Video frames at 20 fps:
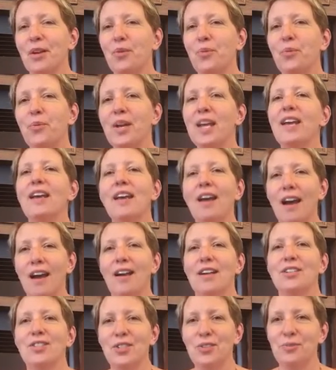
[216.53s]
We
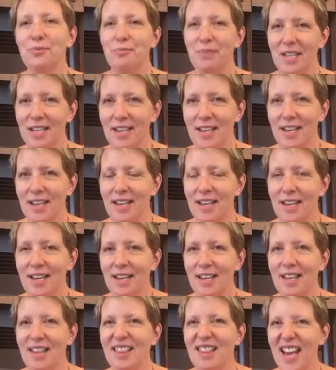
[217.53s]
are to be
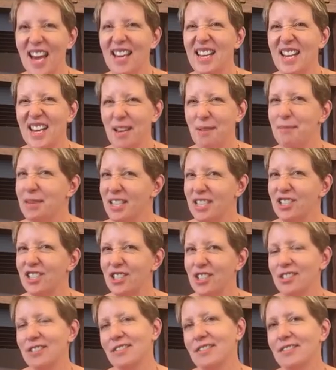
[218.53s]
that
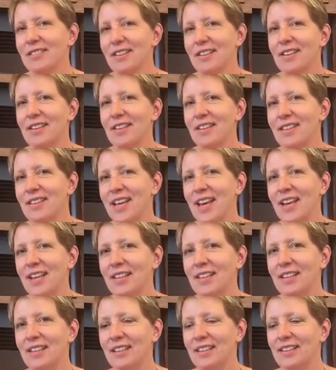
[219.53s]
image
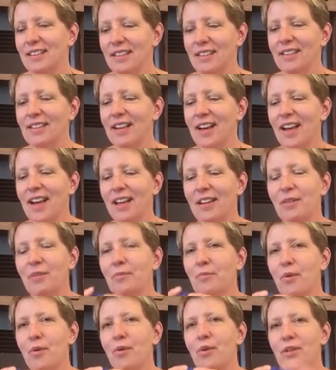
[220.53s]
that
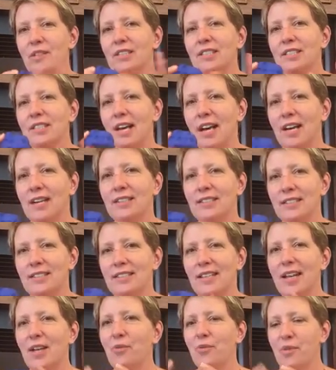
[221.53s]
God molds us
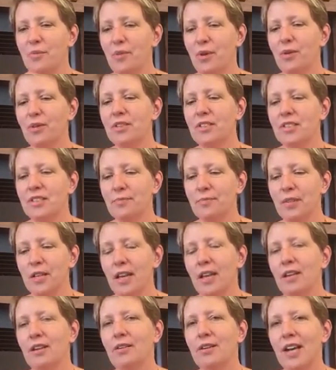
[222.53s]
like we mold this
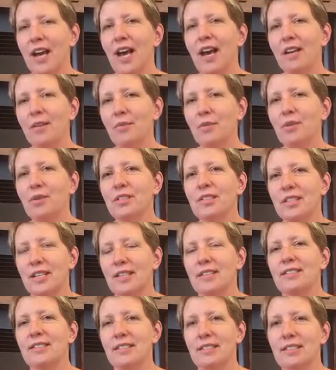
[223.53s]
Play-Doh. God molds
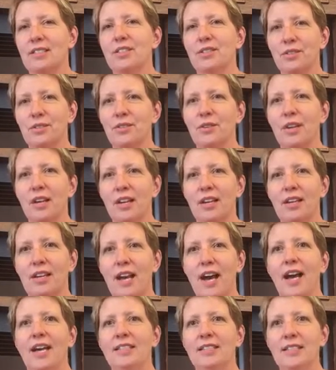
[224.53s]
us into
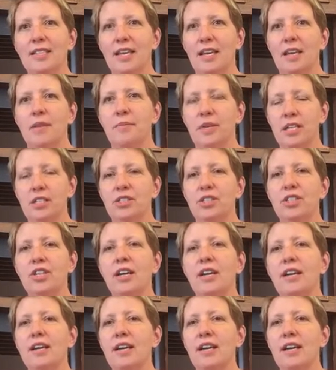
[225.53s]
God's image.